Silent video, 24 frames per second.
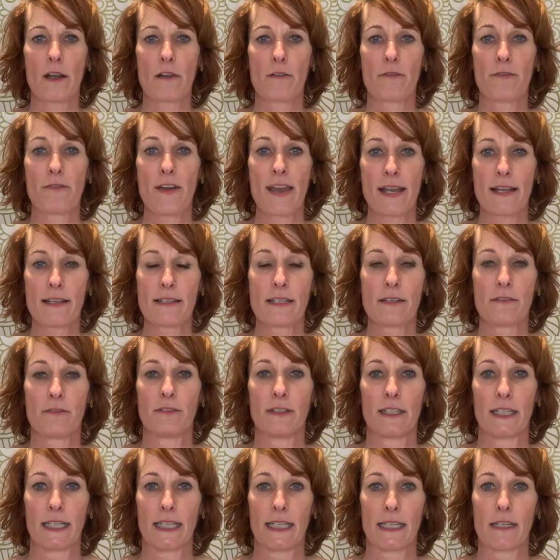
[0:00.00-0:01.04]

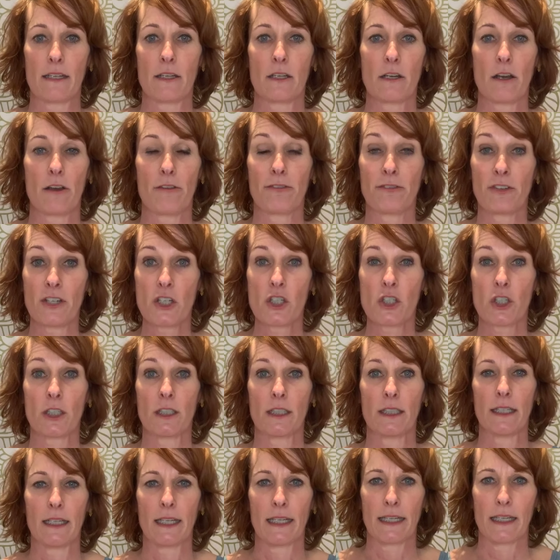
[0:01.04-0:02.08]
effectively,
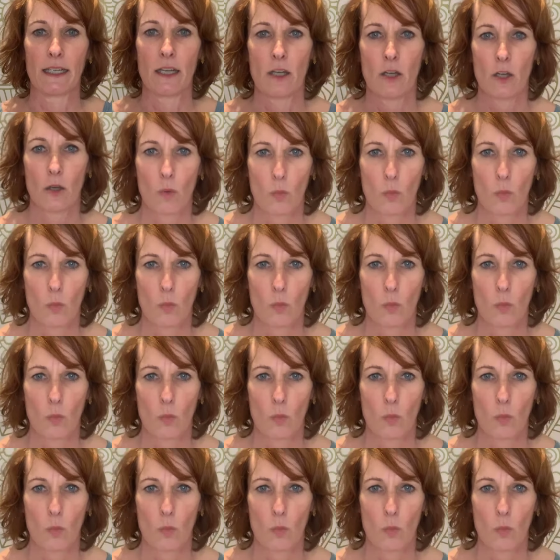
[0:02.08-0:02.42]
efficiently,